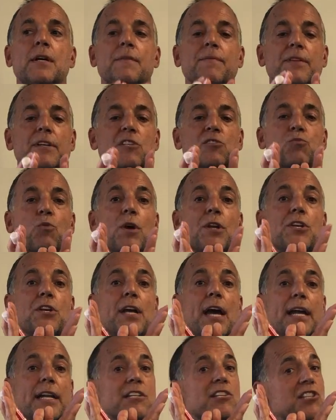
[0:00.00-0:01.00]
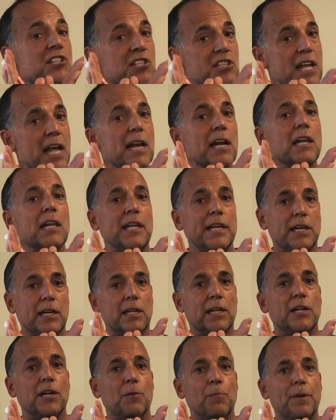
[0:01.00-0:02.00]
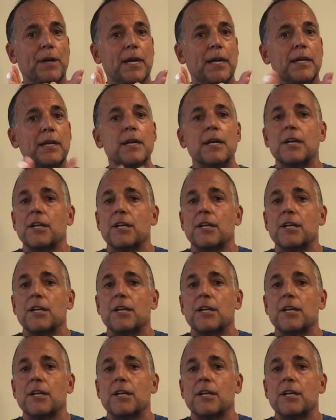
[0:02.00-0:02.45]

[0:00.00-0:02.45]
This one, you gotta settle in a little bit.